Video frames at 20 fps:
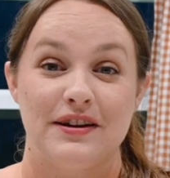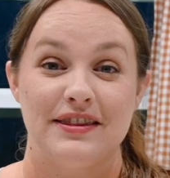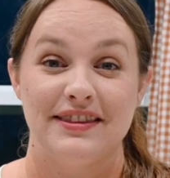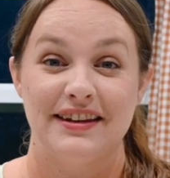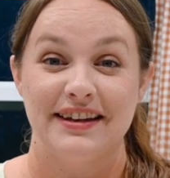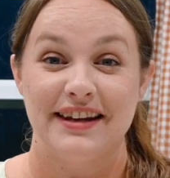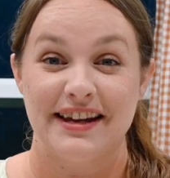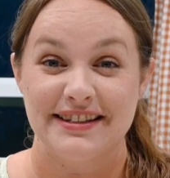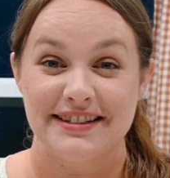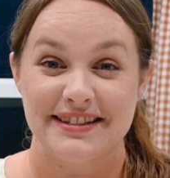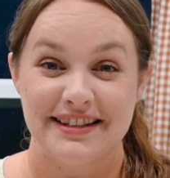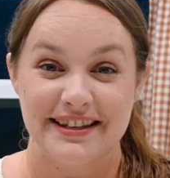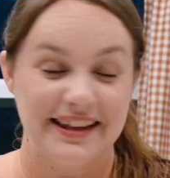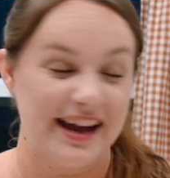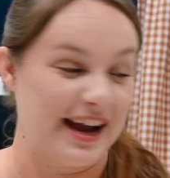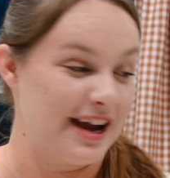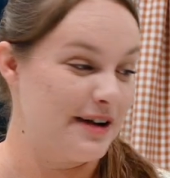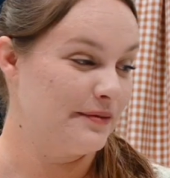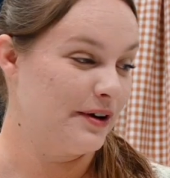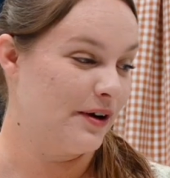the next thing
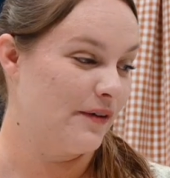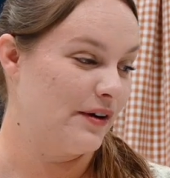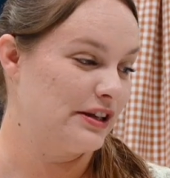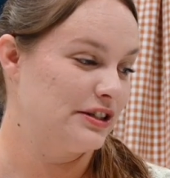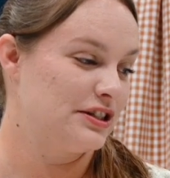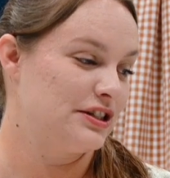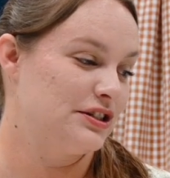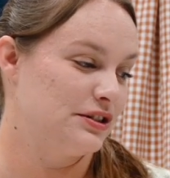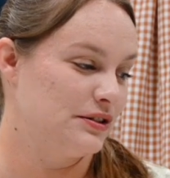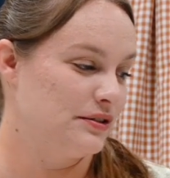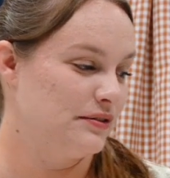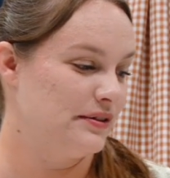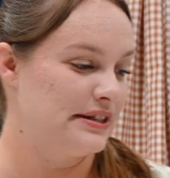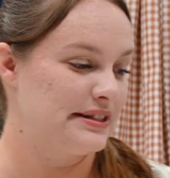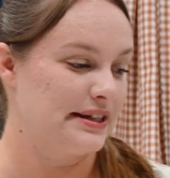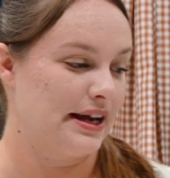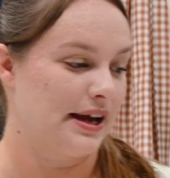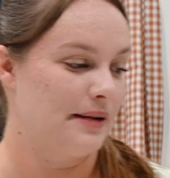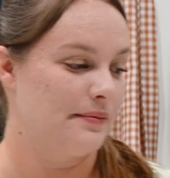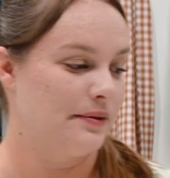that I'm going to do is
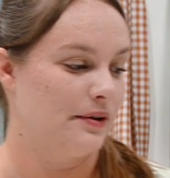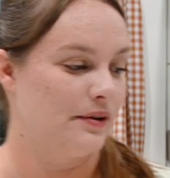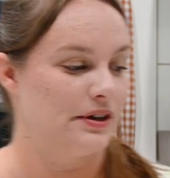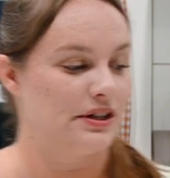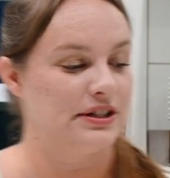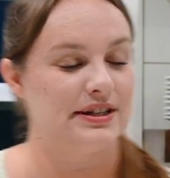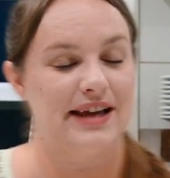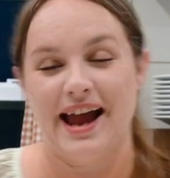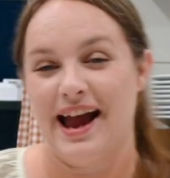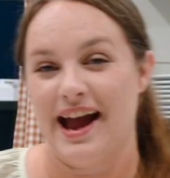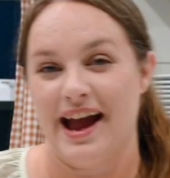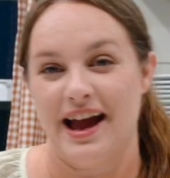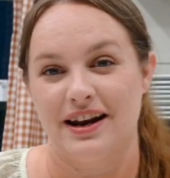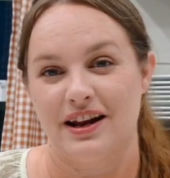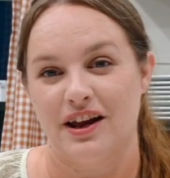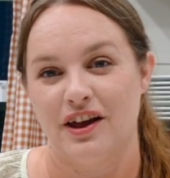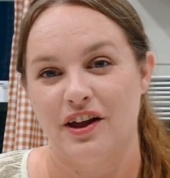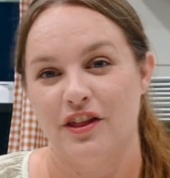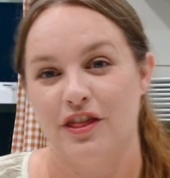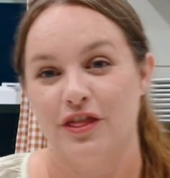I'm going to add